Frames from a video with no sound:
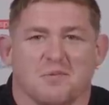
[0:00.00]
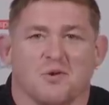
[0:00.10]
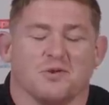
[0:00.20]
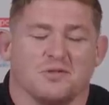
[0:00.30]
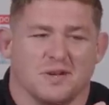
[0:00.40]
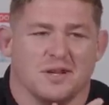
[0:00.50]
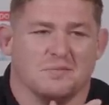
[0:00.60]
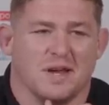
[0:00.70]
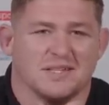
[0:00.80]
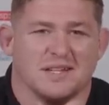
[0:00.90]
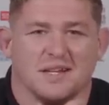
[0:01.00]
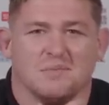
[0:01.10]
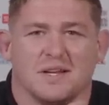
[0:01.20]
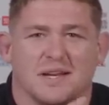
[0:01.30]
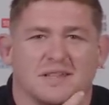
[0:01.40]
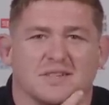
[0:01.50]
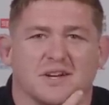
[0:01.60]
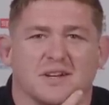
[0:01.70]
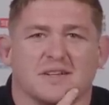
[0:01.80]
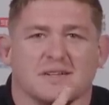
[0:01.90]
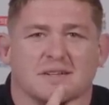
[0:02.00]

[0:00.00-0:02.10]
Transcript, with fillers: one it makes it a little bit easier